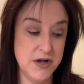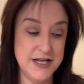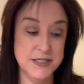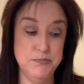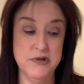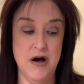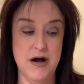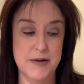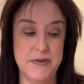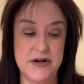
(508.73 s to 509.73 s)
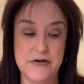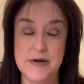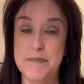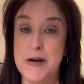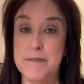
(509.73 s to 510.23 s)
has a blog, Pinker
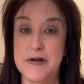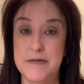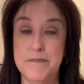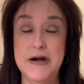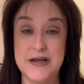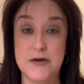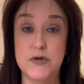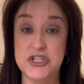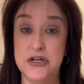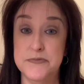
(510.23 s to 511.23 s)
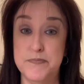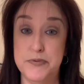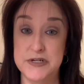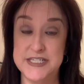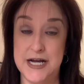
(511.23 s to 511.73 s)
and Punkin, which I'll
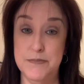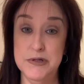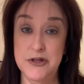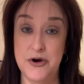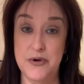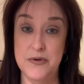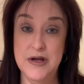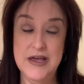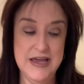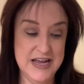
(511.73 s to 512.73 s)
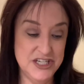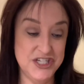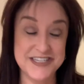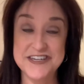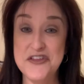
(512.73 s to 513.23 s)
put down below.
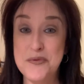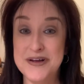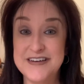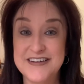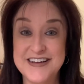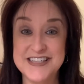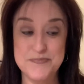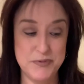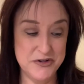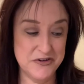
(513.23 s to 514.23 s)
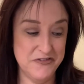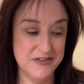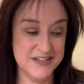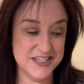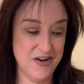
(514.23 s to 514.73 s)
She has another one. It's
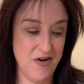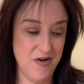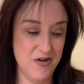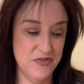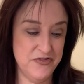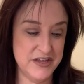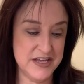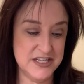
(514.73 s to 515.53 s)
beautiful. It's called the